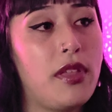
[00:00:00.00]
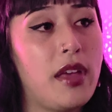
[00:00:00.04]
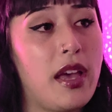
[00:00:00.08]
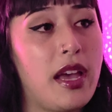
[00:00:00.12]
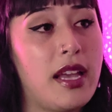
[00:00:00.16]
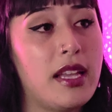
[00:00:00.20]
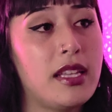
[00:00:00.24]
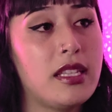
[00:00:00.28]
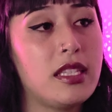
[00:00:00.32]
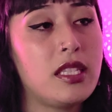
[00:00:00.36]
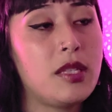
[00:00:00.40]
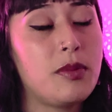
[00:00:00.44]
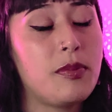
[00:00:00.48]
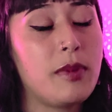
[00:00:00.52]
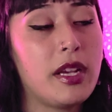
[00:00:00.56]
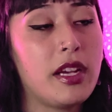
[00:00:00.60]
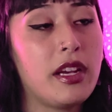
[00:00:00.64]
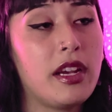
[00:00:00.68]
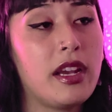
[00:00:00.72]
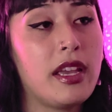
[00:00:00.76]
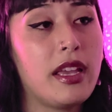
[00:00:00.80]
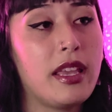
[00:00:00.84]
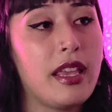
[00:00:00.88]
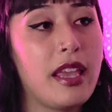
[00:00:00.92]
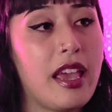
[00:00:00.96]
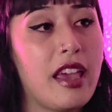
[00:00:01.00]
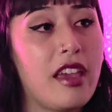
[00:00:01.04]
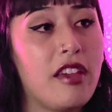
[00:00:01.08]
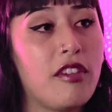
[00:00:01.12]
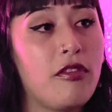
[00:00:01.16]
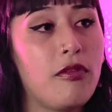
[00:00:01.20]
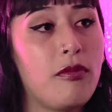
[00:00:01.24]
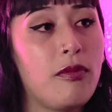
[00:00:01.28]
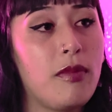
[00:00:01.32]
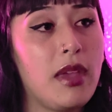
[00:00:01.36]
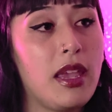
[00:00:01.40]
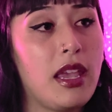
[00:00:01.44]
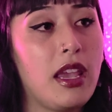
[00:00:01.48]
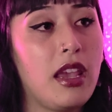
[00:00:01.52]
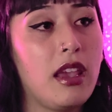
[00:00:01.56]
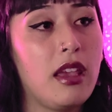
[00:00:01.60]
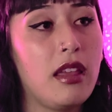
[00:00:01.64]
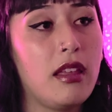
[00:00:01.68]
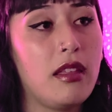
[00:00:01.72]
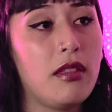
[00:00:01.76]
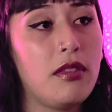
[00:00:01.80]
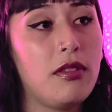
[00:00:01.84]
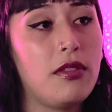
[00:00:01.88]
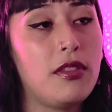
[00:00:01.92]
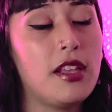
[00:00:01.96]
that Spirit gave
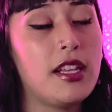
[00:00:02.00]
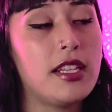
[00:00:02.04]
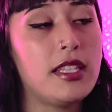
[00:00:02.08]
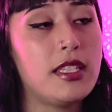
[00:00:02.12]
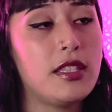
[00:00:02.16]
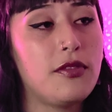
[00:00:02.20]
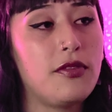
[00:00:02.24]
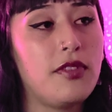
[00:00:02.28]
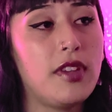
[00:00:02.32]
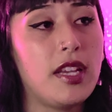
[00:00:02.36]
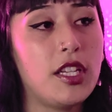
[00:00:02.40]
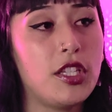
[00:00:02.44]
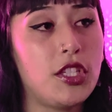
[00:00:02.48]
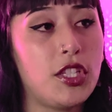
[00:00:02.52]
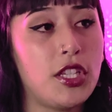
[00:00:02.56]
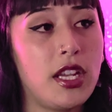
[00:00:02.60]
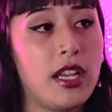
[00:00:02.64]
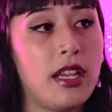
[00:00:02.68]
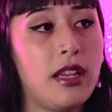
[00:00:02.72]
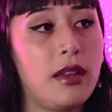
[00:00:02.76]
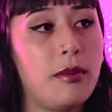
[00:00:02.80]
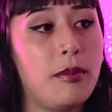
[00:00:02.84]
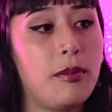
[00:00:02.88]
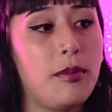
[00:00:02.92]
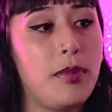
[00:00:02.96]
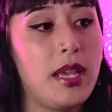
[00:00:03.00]
me this vision,